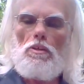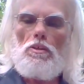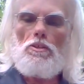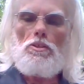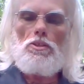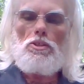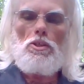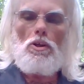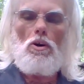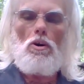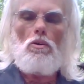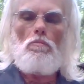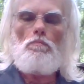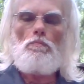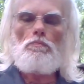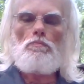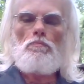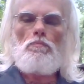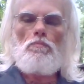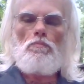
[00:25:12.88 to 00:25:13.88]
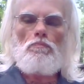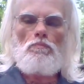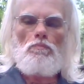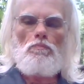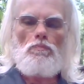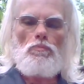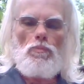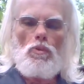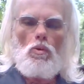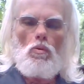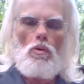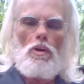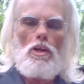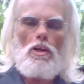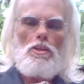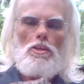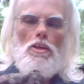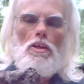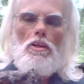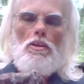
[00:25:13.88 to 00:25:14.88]
So what I
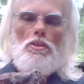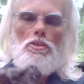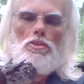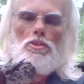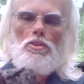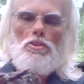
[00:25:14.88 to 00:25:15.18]
did is you